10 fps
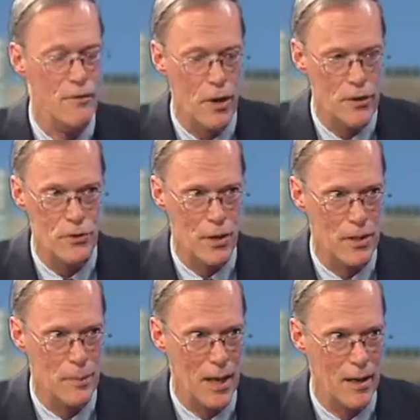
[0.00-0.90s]
are very
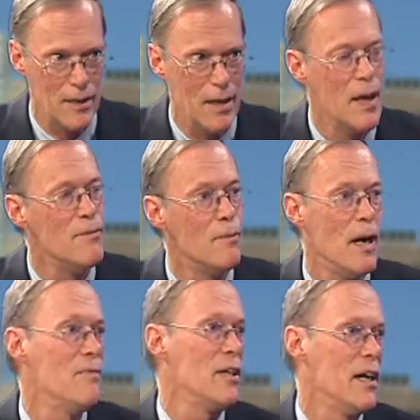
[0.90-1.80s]
strict about it. I've,
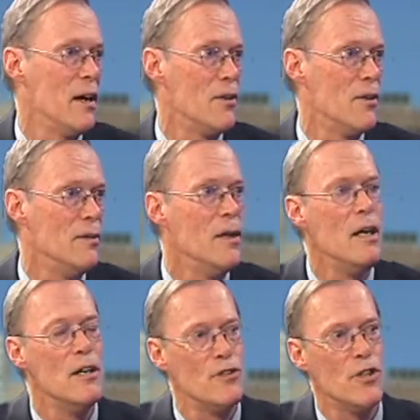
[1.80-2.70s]
I've encountered
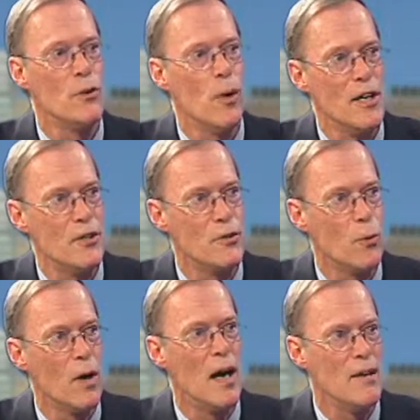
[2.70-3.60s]
situations
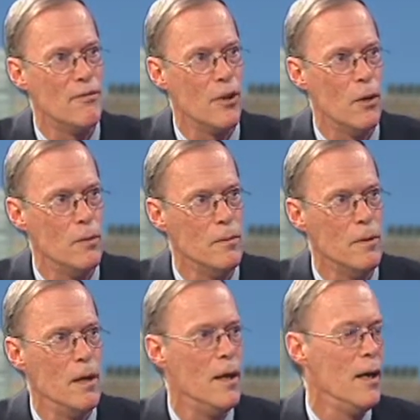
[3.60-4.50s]
where I've flown
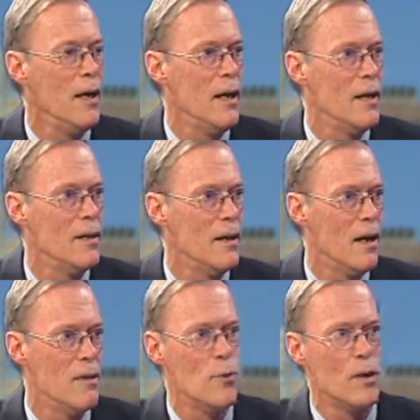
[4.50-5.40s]
and
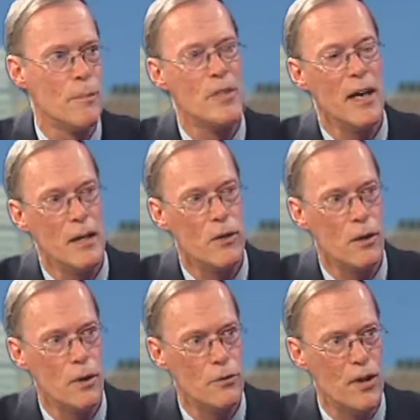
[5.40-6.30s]
I've wound up taking
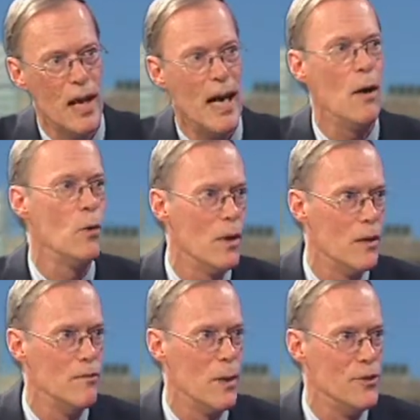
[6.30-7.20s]
clothes out
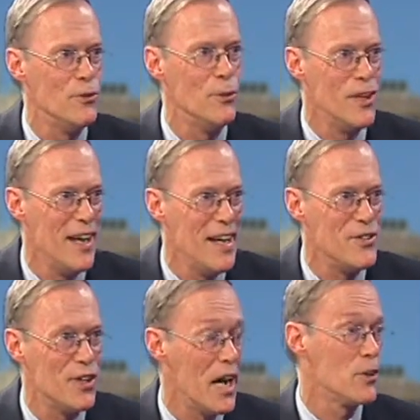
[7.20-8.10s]
of my
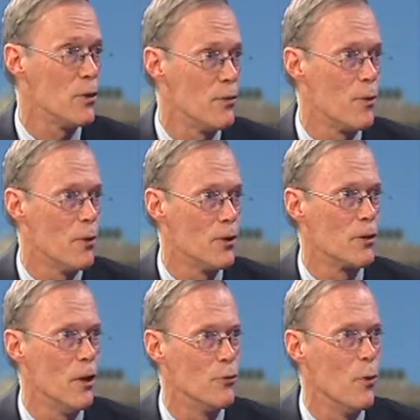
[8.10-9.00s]
suitcase and actually throwing the
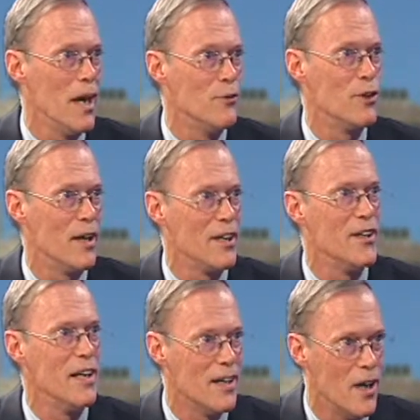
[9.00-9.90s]
clothes away so that I
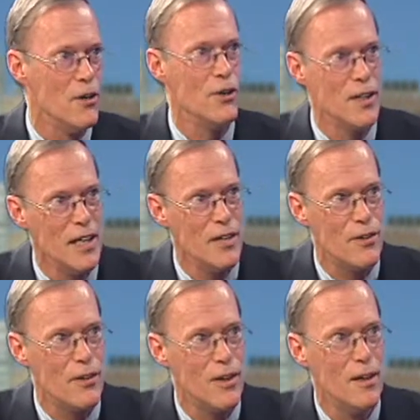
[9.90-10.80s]
could get
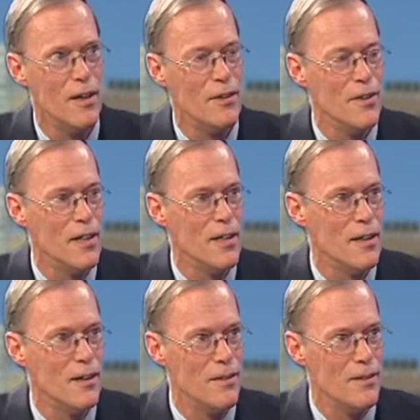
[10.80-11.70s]
underneath the
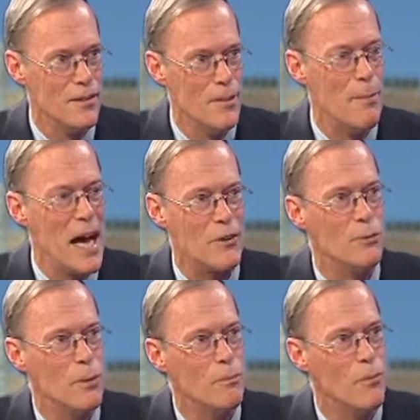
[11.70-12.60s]
uh, the
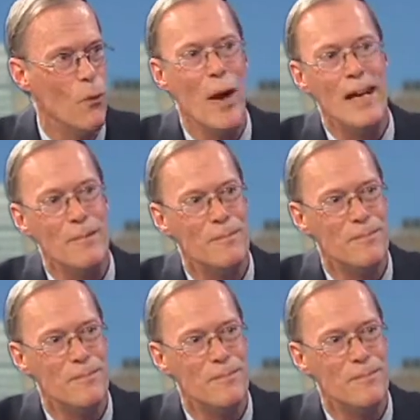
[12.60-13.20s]
maximum weight. Yeah, I